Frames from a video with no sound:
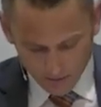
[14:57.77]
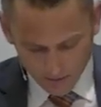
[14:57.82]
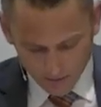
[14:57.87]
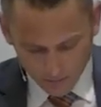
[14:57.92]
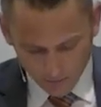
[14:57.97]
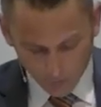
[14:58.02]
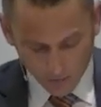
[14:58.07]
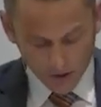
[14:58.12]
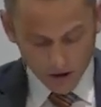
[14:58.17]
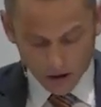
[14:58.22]

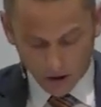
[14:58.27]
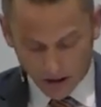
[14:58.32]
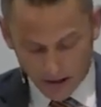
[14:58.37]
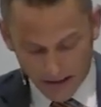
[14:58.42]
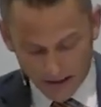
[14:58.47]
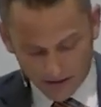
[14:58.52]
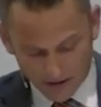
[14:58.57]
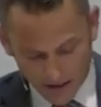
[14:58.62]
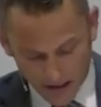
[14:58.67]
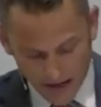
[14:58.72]
were
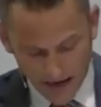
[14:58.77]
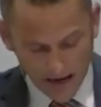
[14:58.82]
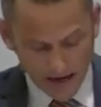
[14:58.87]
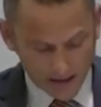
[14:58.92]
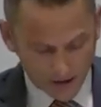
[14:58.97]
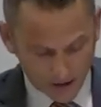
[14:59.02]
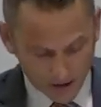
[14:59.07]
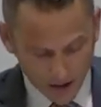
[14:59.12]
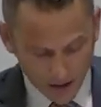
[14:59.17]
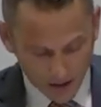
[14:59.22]
inclined to
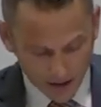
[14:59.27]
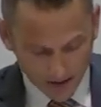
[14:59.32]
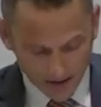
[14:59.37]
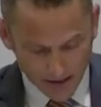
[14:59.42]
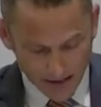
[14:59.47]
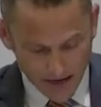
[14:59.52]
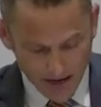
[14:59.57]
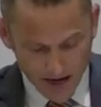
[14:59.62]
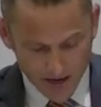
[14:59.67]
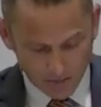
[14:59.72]
hate God
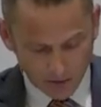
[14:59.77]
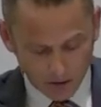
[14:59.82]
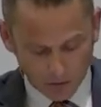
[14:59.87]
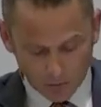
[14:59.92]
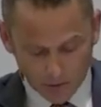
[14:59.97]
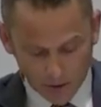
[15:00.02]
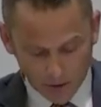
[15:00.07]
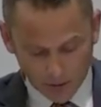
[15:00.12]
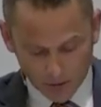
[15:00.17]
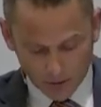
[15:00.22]
and neighbor
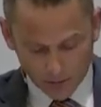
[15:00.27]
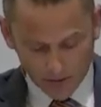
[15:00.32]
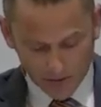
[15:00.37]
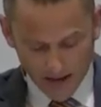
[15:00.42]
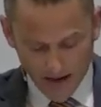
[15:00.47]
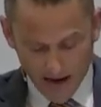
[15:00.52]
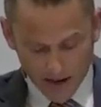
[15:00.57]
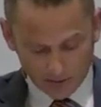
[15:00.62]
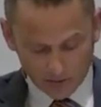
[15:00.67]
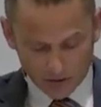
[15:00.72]
with
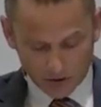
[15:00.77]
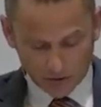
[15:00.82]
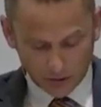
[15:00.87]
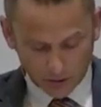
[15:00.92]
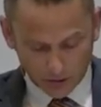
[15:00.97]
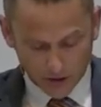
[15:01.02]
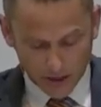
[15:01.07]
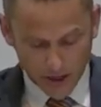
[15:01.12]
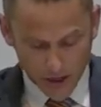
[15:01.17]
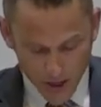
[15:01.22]

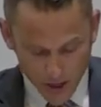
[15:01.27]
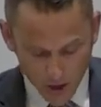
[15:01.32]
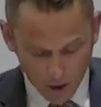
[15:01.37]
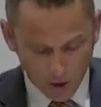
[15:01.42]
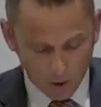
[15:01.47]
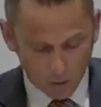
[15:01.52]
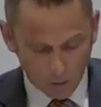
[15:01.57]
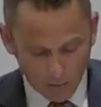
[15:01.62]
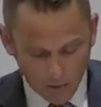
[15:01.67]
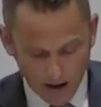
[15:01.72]
absolutely
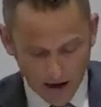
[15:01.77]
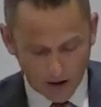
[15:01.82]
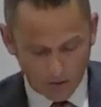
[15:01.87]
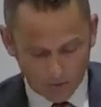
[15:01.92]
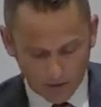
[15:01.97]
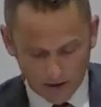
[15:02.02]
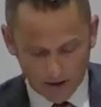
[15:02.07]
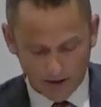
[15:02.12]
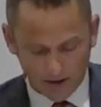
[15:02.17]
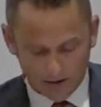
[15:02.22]
no
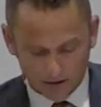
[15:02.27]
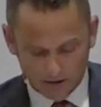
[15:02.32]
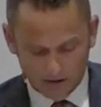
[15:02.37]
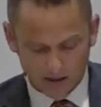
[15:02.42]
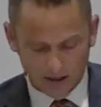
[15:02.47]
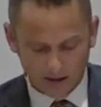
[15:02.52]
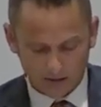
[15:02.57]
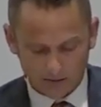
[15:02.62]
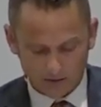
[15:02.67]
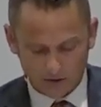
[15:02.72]
power in
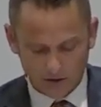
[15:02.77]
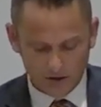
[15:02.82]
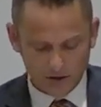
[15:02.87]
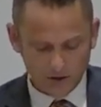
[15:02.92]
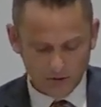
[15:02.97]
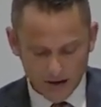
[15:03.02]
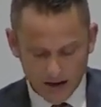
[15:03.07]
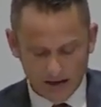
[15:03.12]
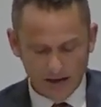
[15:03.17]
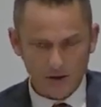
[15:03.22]
ourselves to
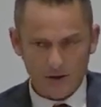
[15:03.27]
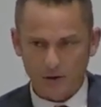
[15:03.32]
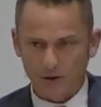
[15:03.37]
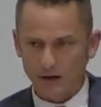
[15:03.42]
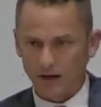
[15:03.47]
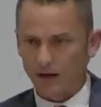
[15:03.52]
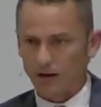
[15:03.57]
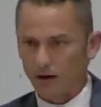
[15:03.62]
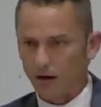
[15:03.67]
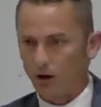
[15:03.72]
do
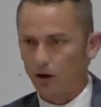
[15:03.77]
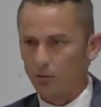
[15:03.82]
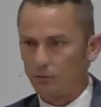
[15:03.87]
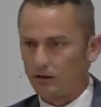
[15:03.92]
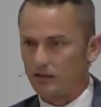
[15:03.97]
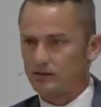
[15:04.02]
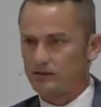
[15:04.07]
anything at all but